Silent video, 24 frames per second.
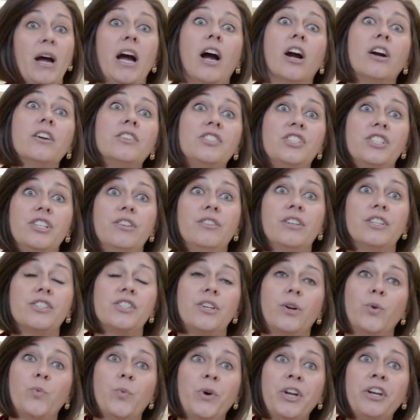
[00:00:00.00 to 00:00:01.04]
our
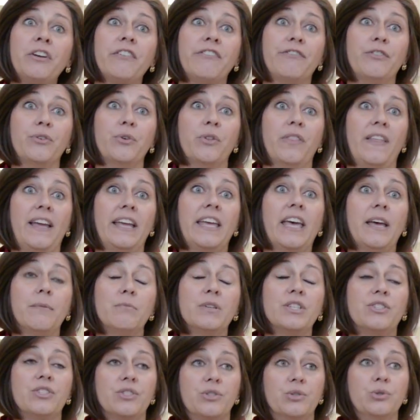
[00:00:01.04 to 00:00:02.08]
students are wonderful they
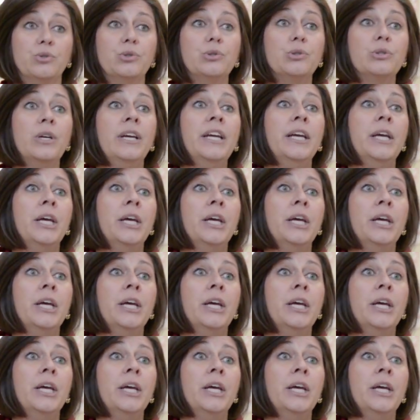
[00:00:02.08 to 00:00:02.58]
come to school